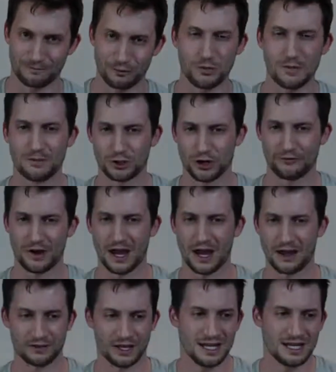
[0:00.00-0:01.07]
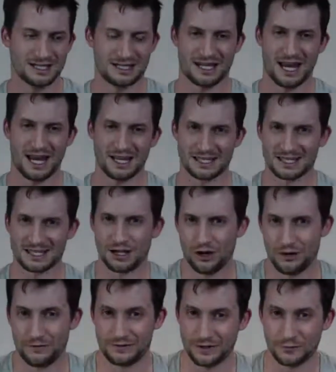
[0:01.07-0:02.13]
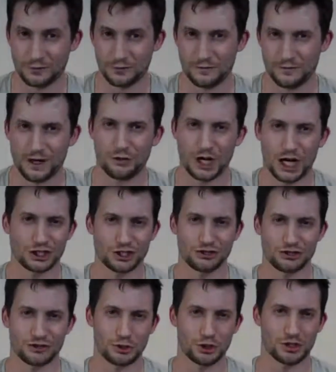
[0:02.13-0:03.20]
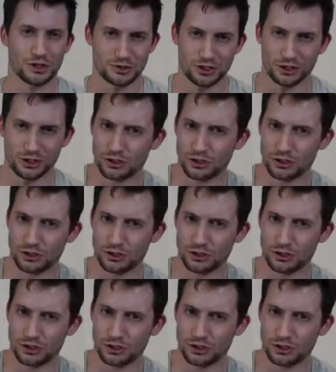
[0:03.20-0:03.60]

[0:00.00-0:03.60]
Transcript: We've got 5 sets of different variations of push-ups to do.